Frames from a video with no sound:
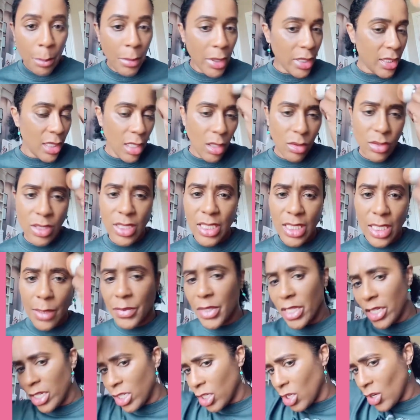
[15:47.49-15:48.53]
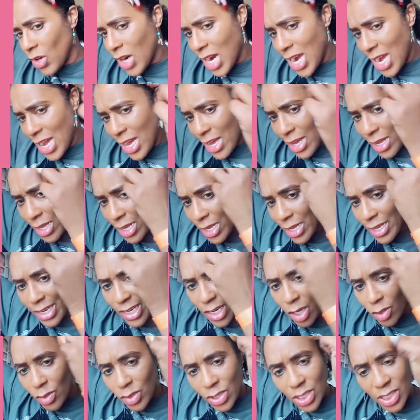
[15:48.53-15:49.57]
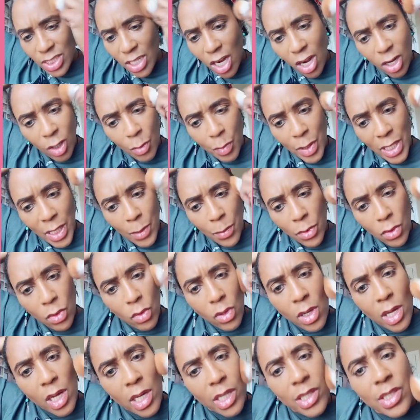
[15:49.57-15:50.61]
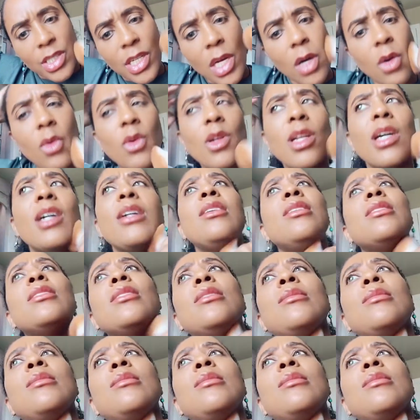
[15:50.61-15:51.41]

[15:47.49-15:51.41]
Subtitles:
But don't sit up there and cry. Don't stalk people. Don't,